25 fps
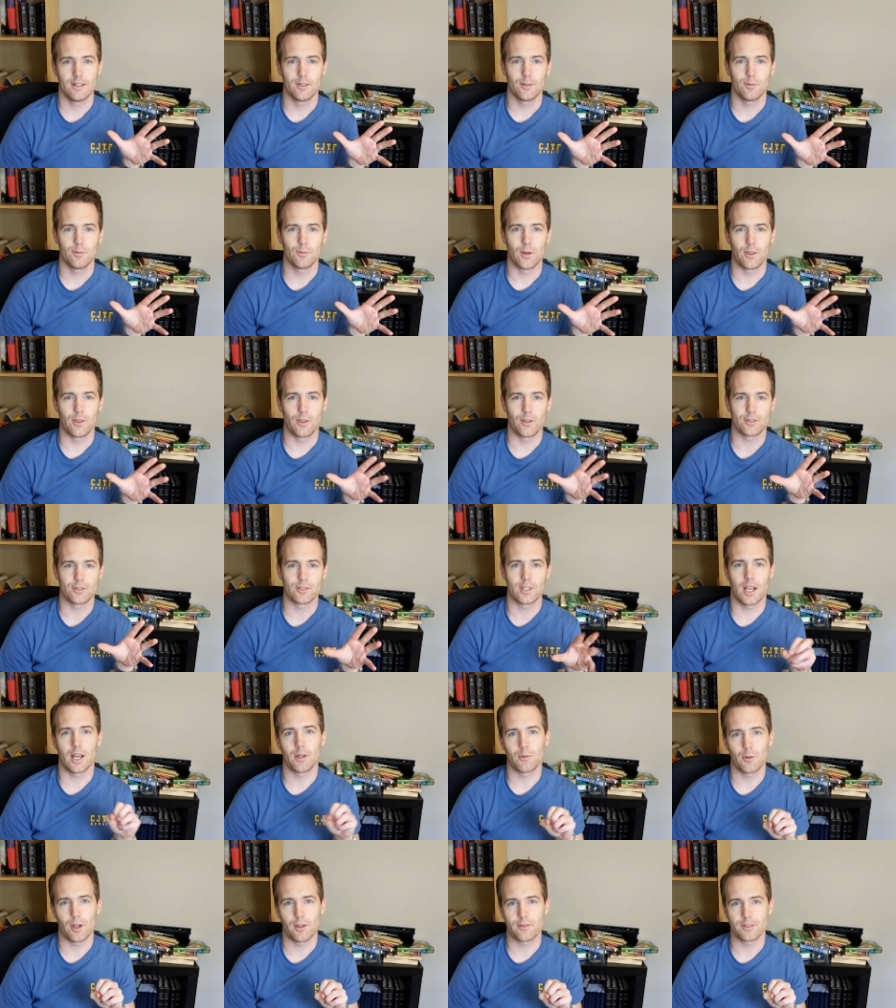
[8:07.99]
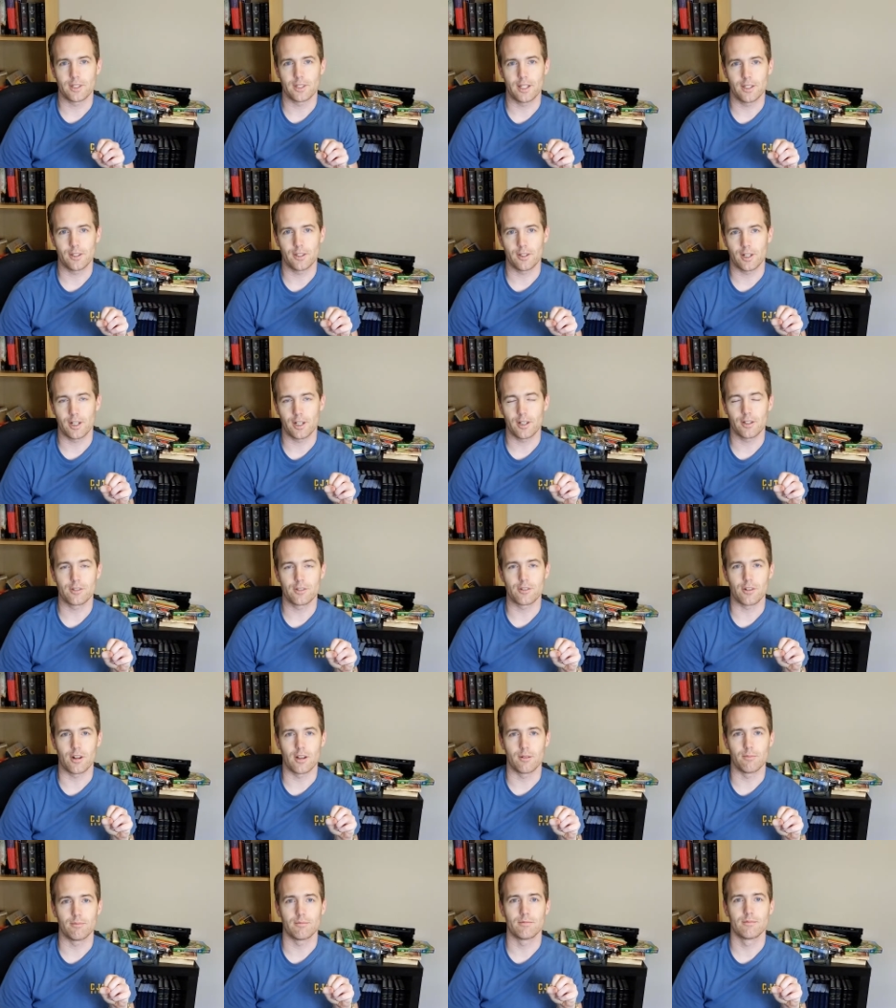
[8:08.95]
when those sound waves hit your
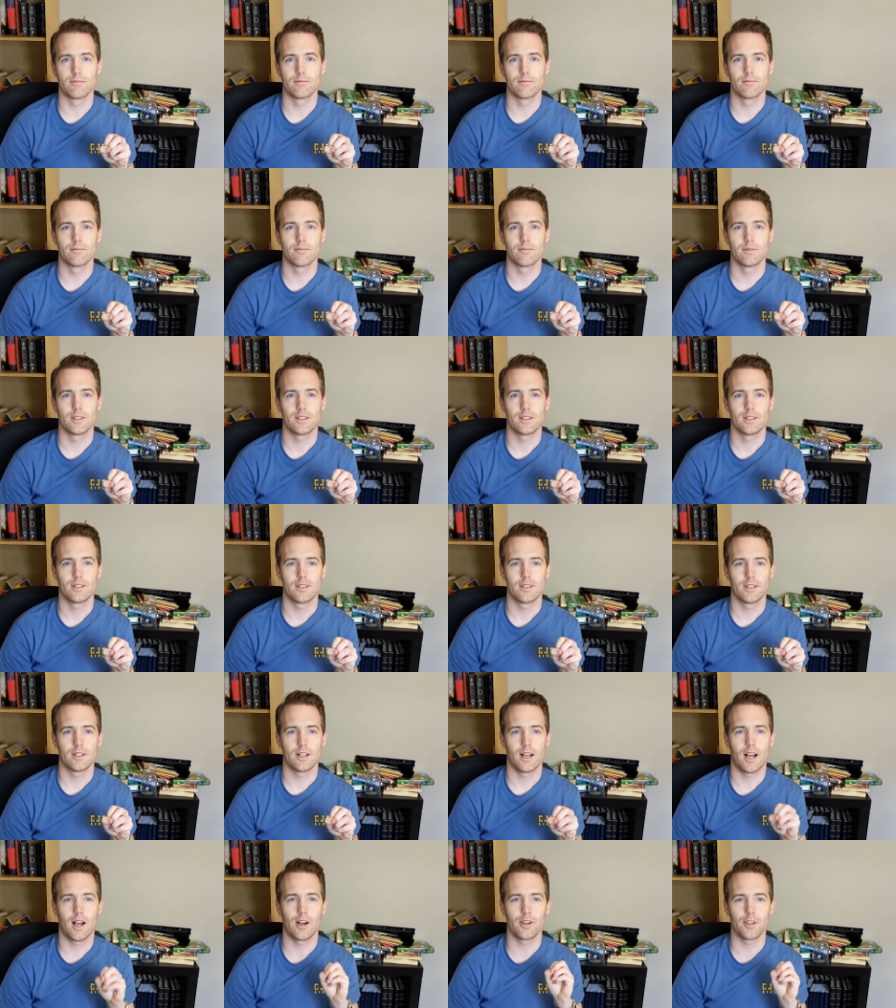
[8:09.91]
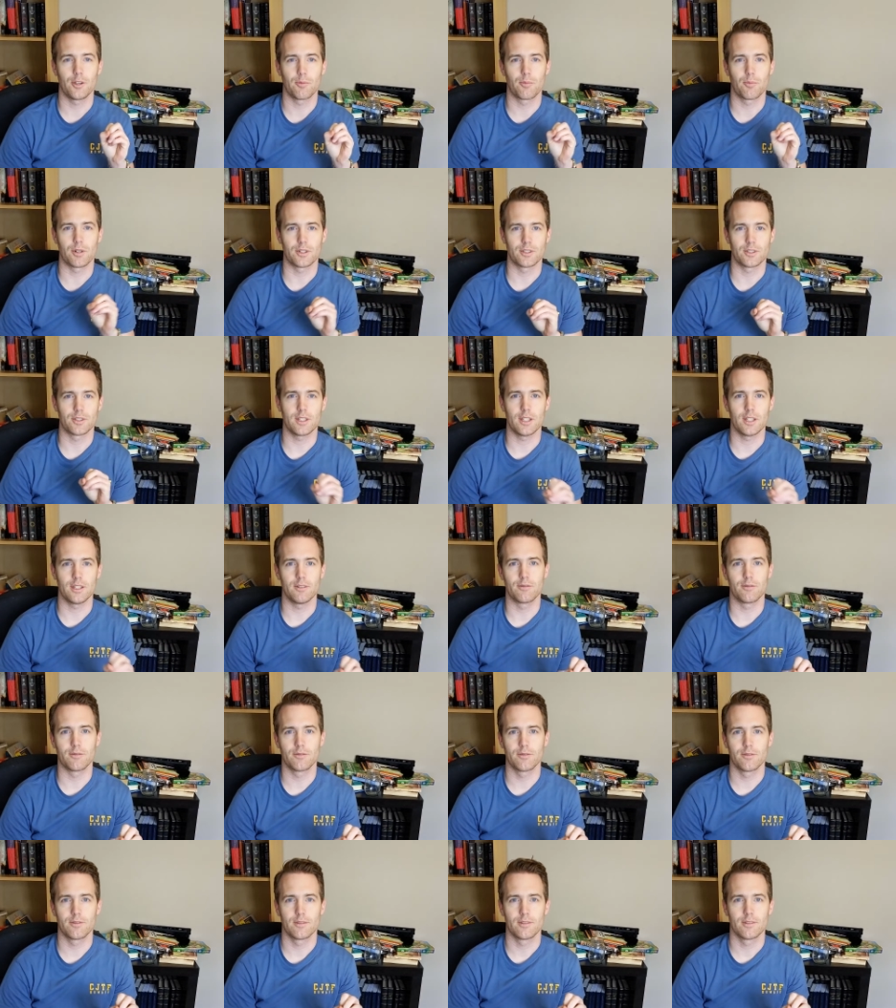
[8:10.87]
eardrum, how you
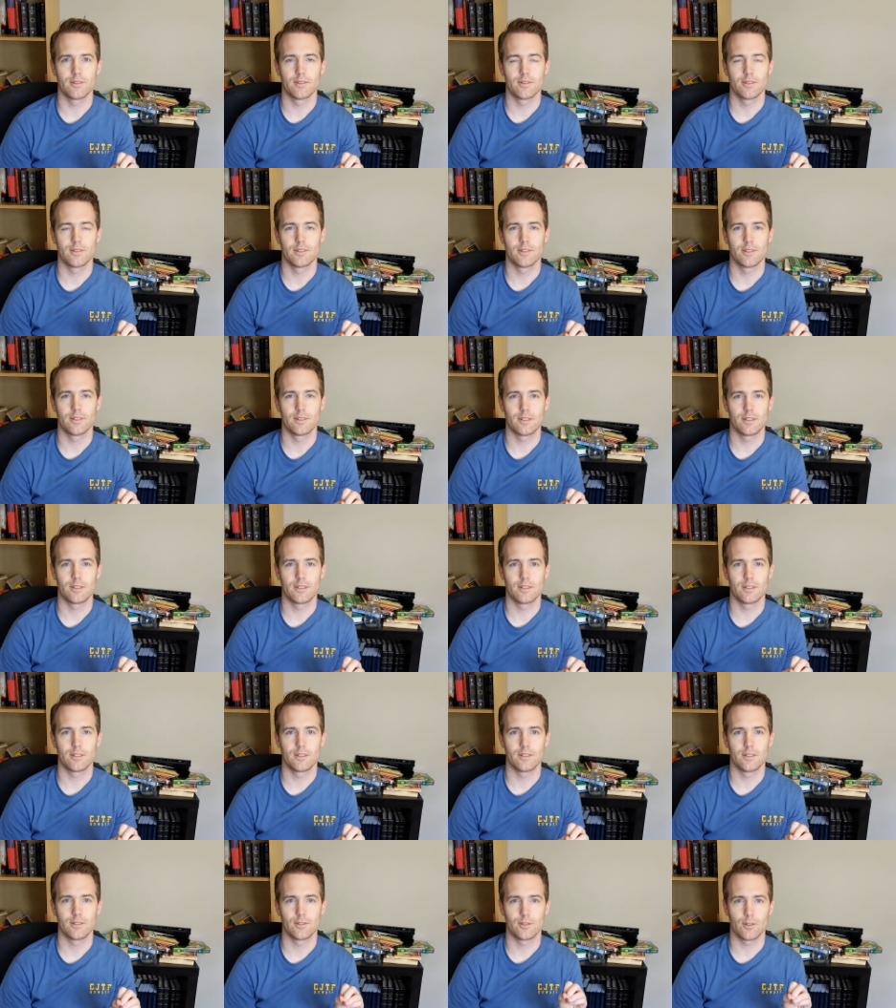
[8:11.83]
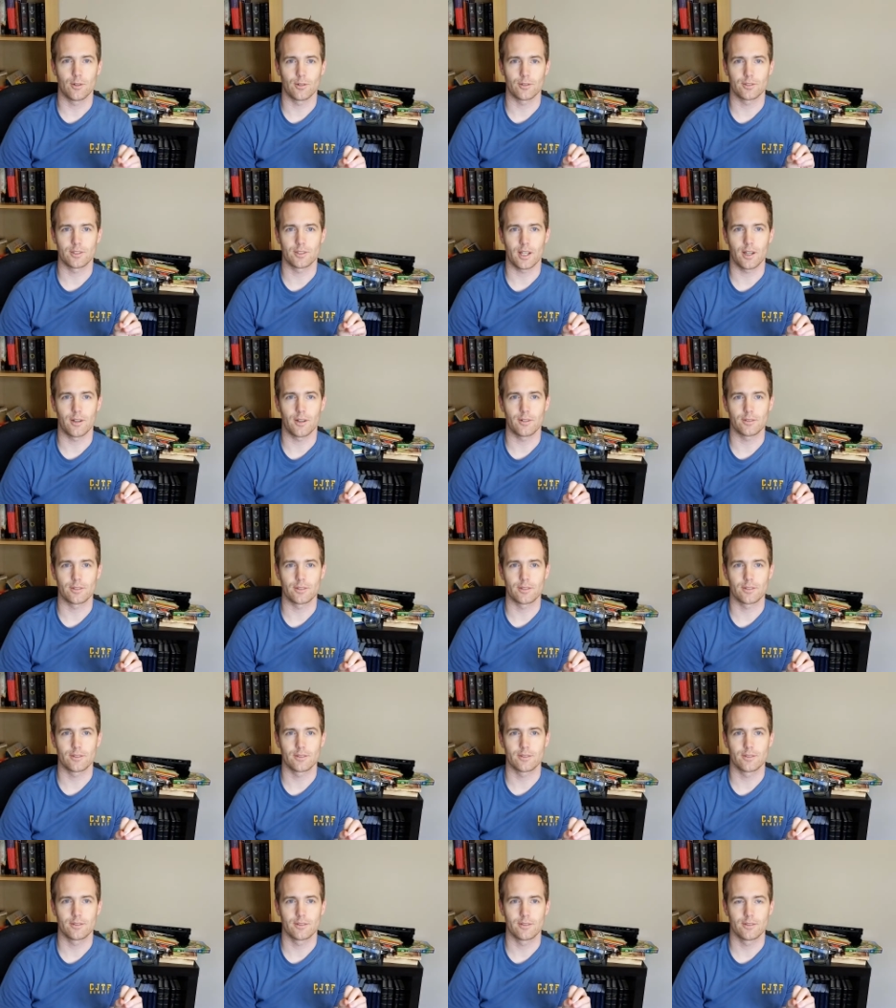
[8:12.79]
perceive those sounds.
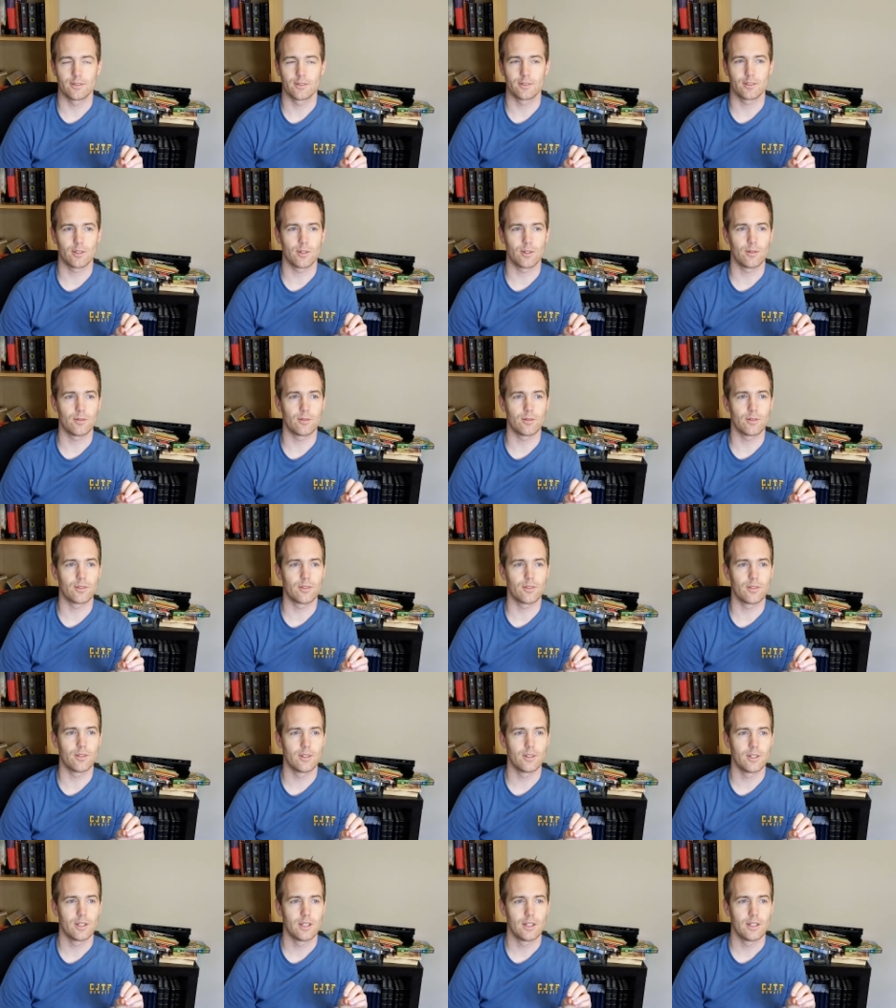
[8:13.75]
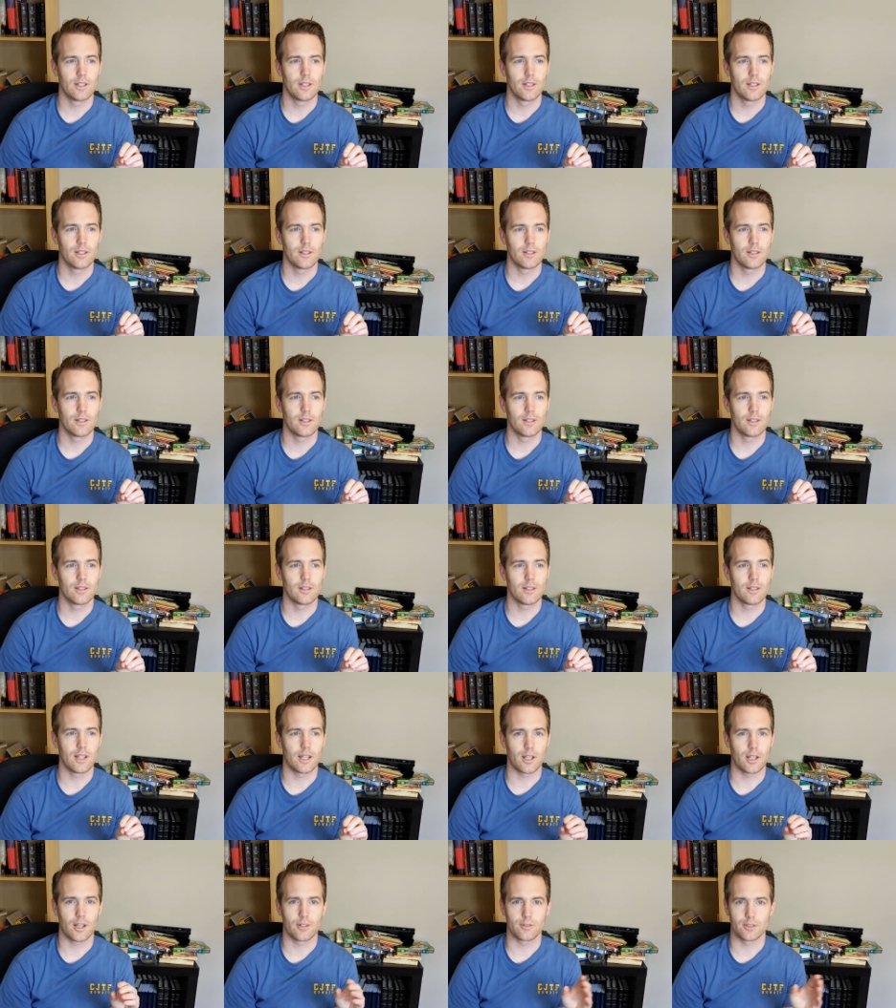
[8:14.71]
So
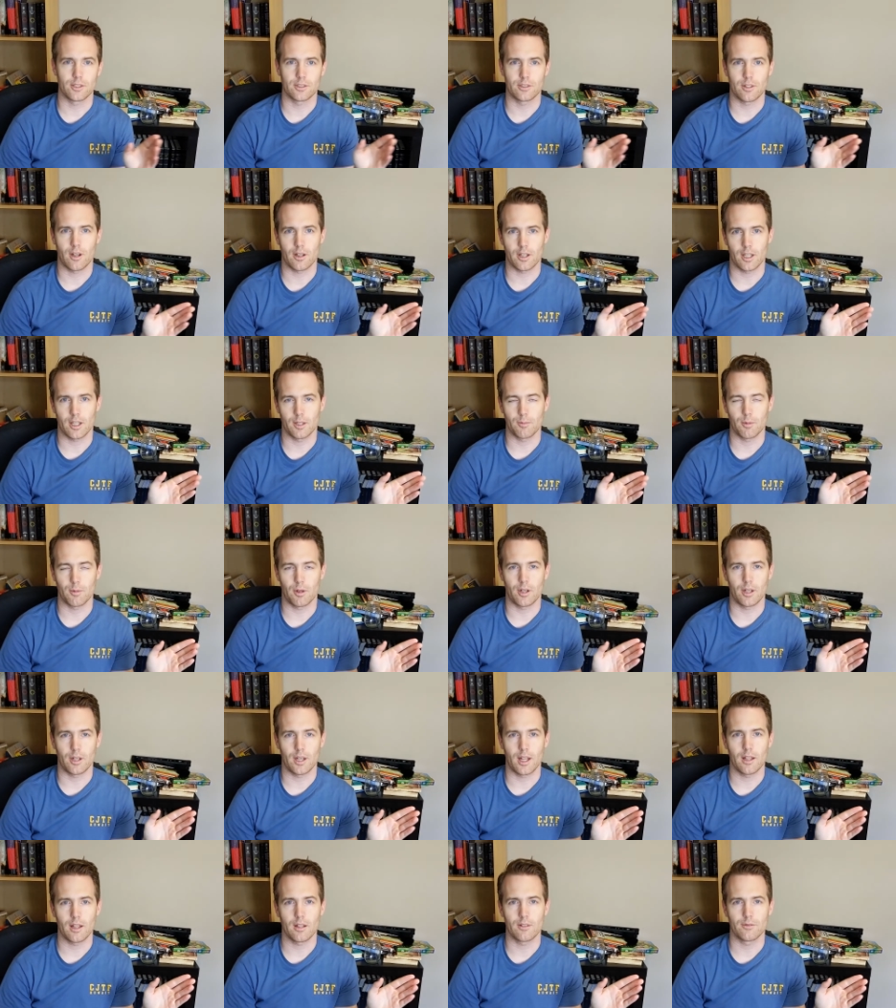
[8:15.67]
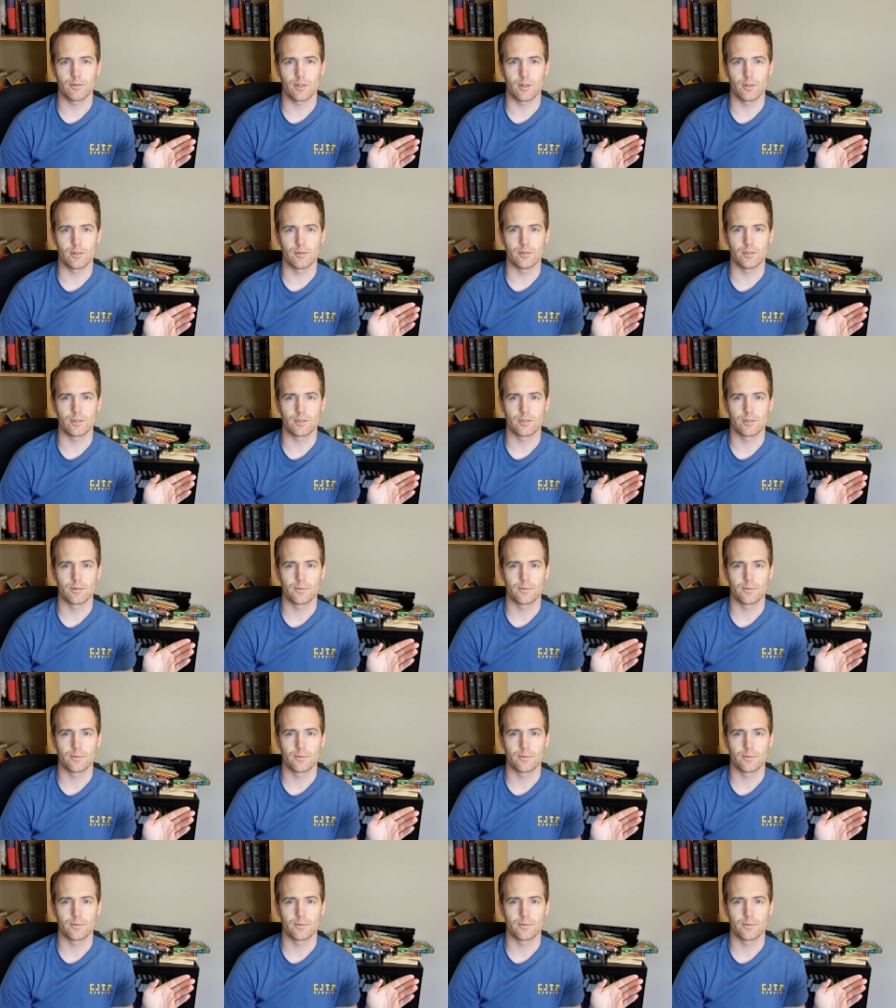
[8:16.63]
like I was just talking about in allophones,